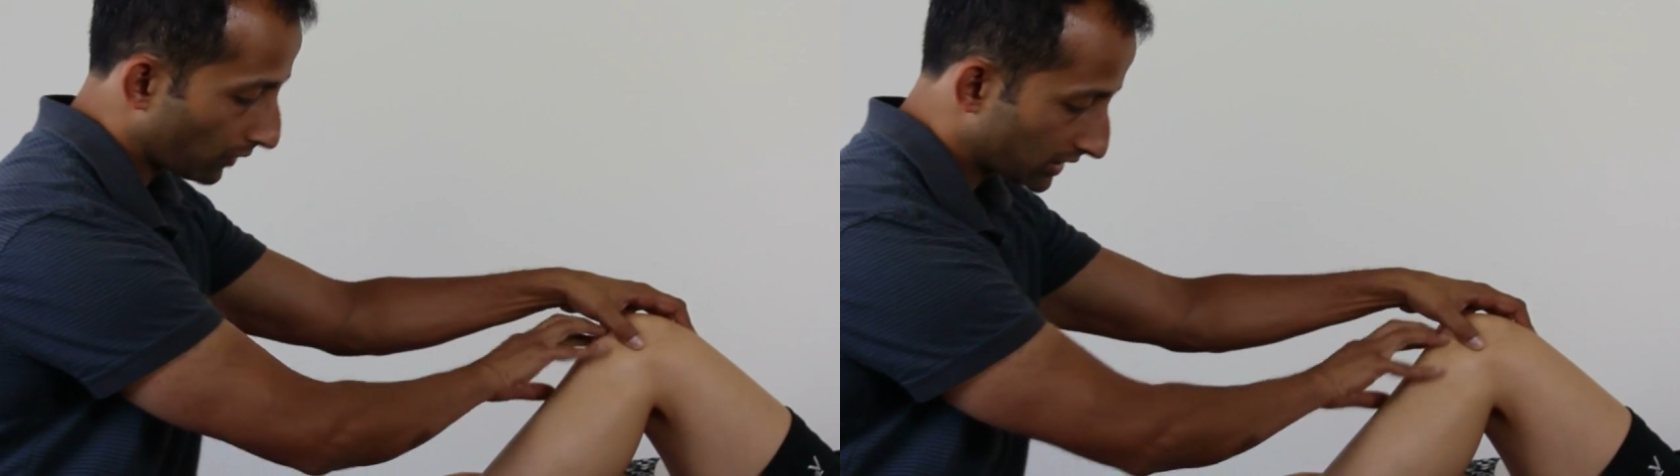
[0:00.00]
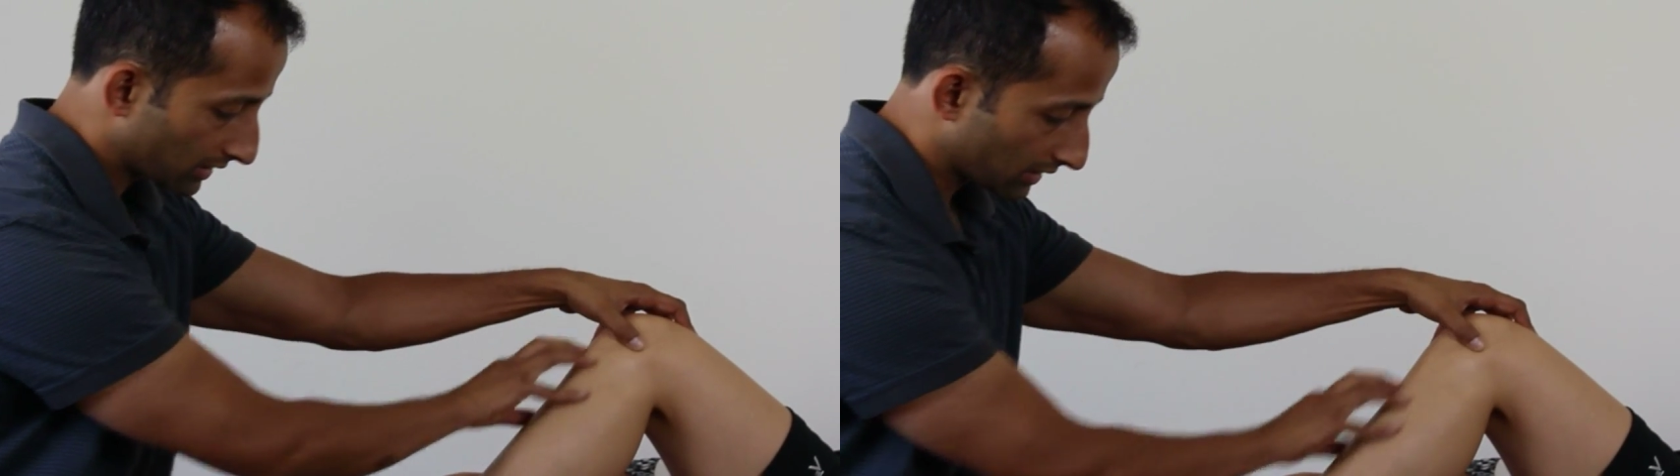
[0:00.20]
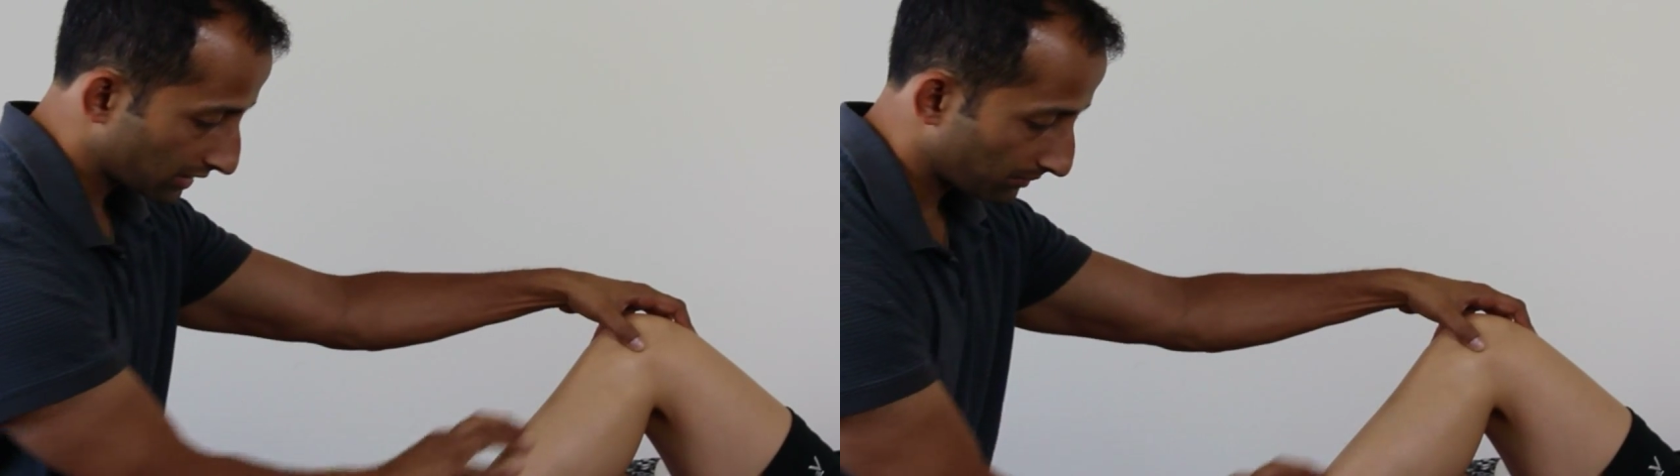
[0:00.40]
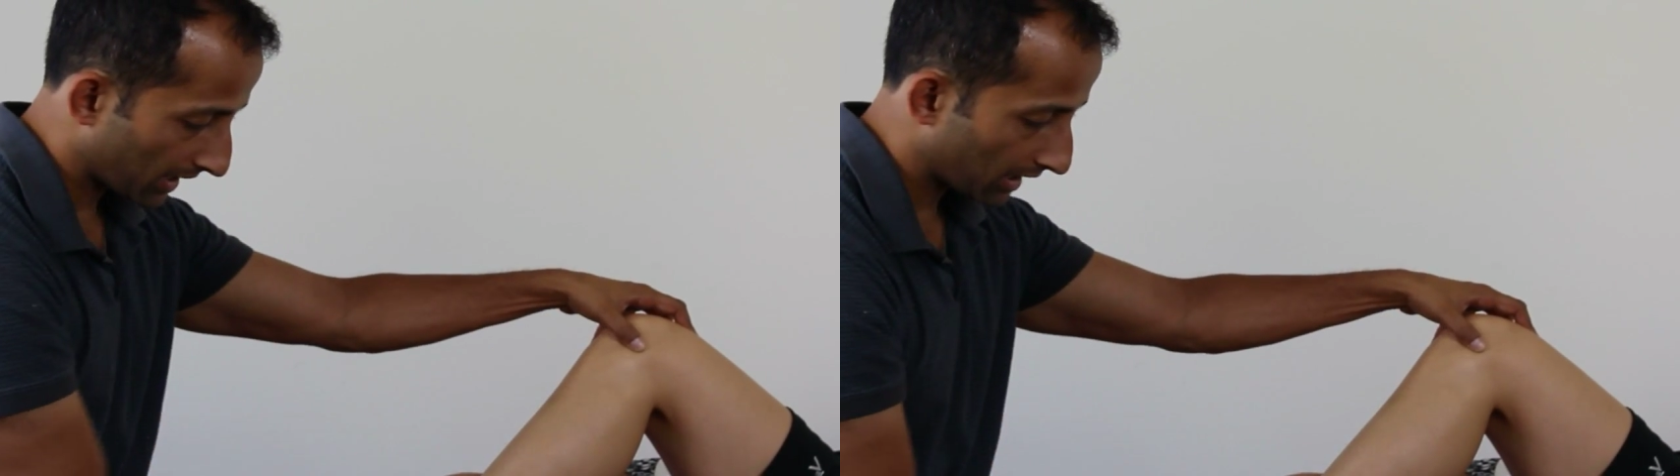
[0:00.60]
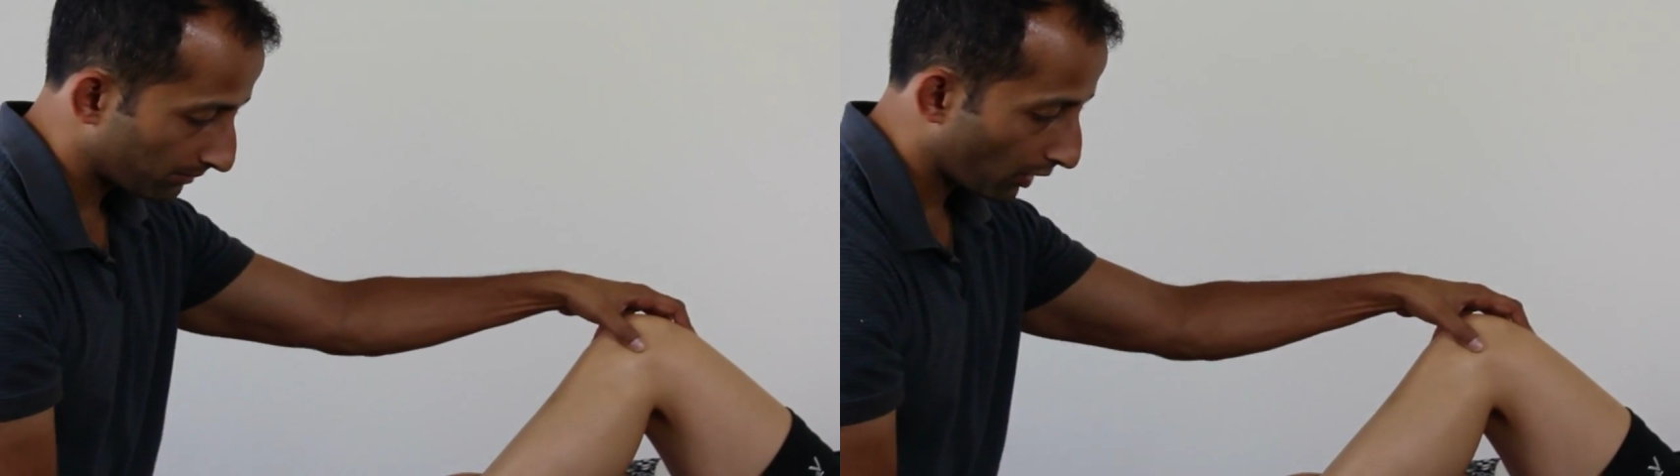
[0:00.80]
which is this
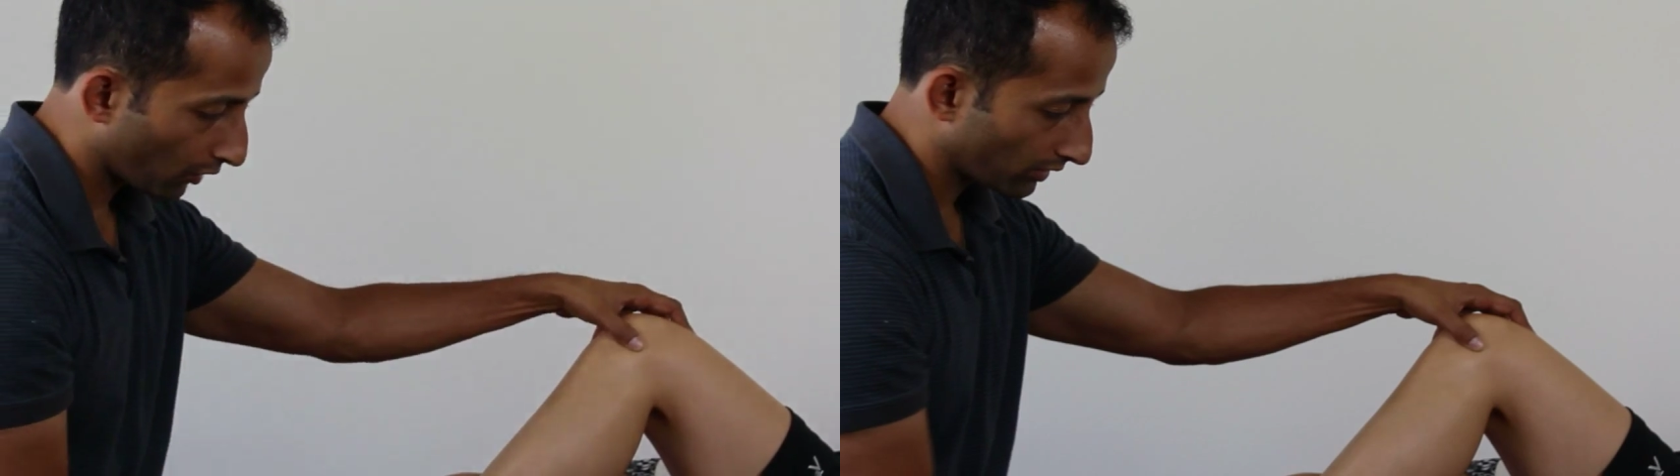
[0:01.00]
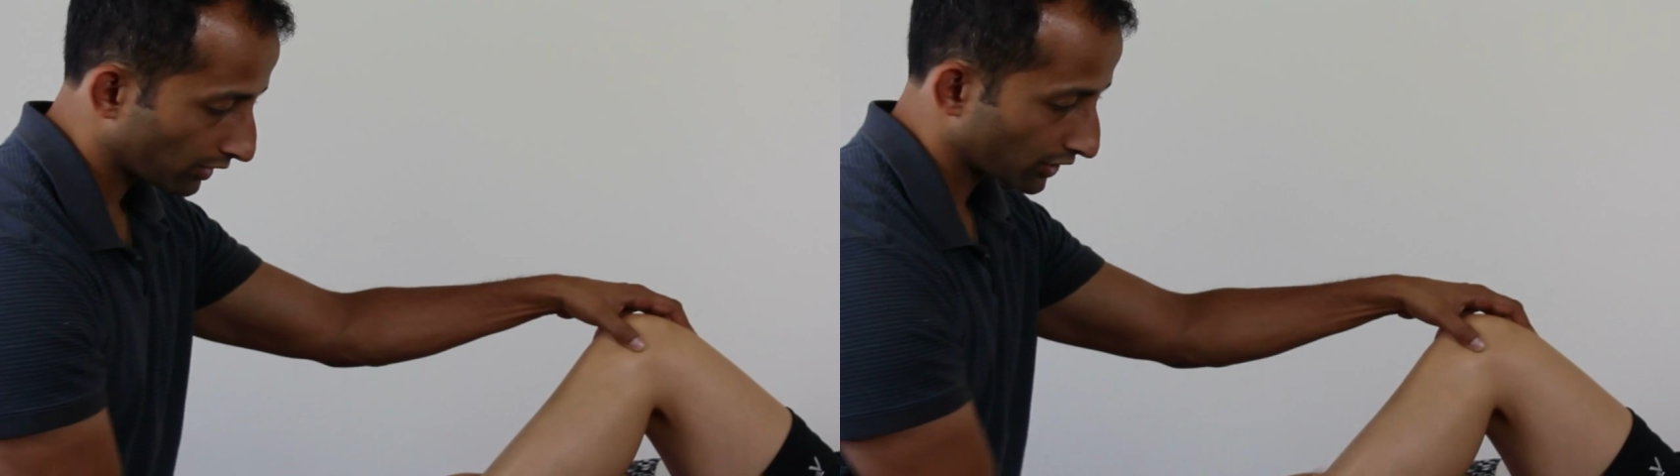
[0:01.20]
main bone,